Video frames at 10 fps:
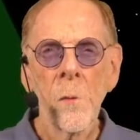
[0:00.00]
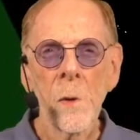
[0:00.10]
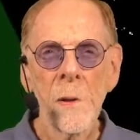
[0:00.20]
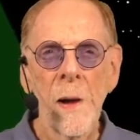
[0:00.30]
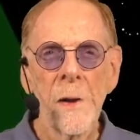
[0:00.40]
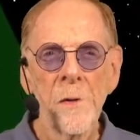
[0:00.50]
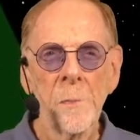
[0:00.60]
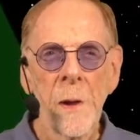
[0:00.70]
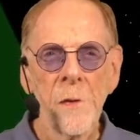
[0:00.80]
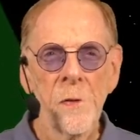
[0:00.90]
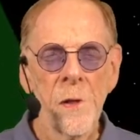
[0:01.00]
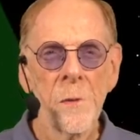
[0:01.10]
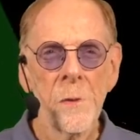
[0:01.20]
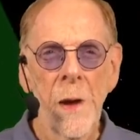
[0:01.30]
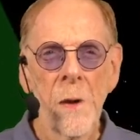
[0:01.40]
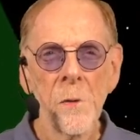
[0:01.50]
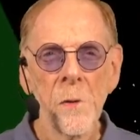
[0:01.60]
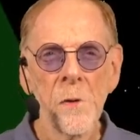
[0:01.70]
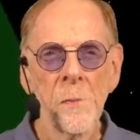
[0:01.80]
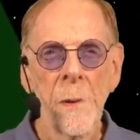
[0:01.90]
where light is being slowed
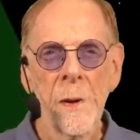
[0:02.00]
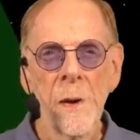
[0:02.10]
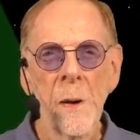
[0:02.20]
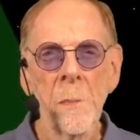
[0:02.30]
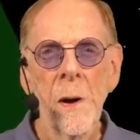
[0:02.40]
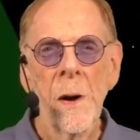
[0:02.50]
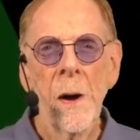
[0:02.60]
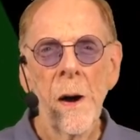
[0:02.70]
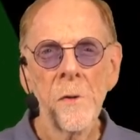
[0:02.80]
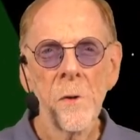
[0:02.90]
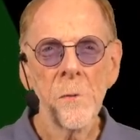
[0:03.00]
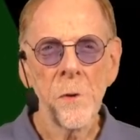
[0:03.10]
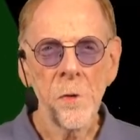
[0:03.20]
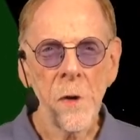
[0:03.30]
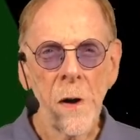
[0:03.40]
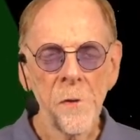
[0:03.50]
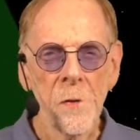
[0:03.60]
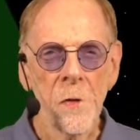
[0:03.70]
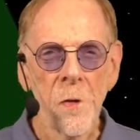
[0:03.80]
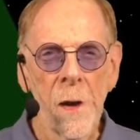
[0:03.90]
down or sped up, either of which
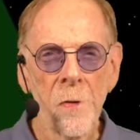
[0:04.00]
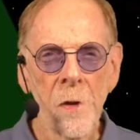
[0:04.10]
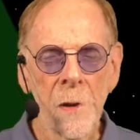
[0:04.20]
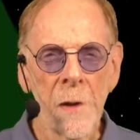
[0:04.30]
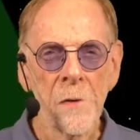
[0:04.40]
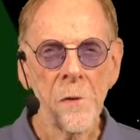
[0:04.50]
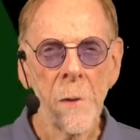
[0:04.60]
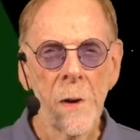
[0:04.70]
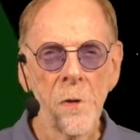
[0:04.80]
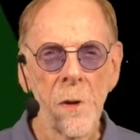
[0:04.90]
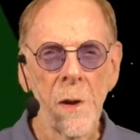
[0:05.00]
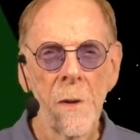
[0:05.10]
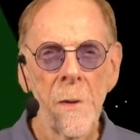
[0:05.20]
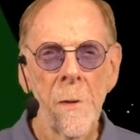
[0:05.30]
causes a change in light's direction.